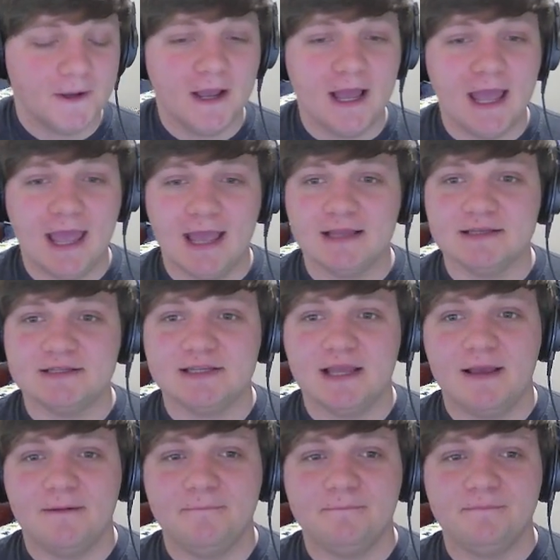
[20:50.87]
And
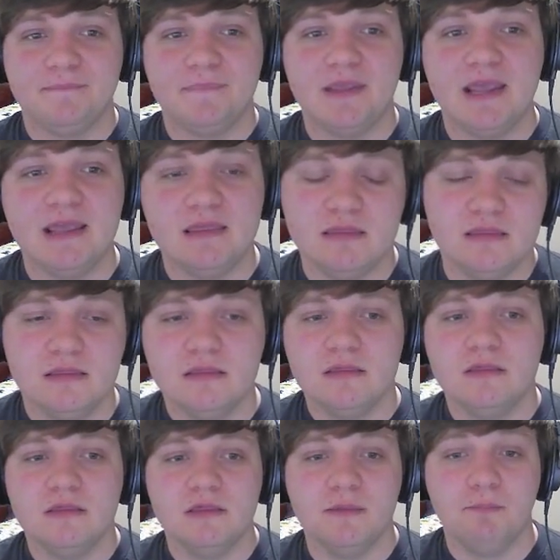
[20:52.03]
in
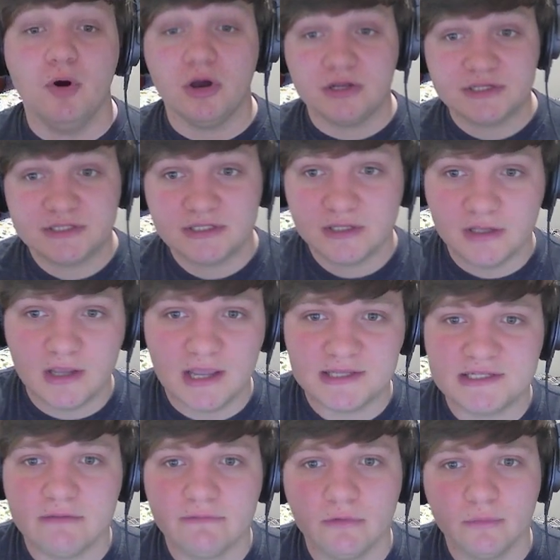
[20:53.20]
the books, it's
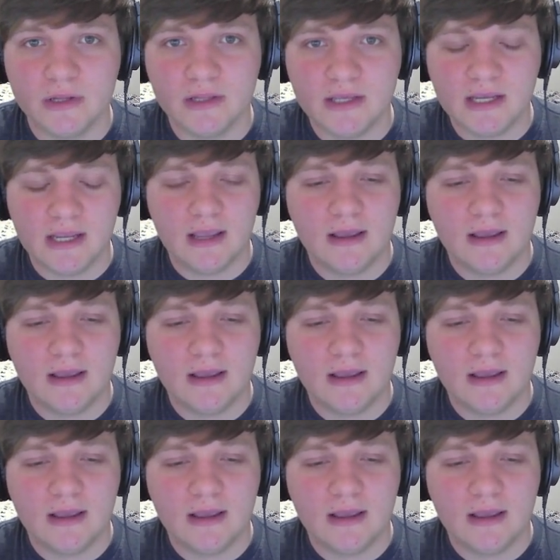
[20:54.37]
never really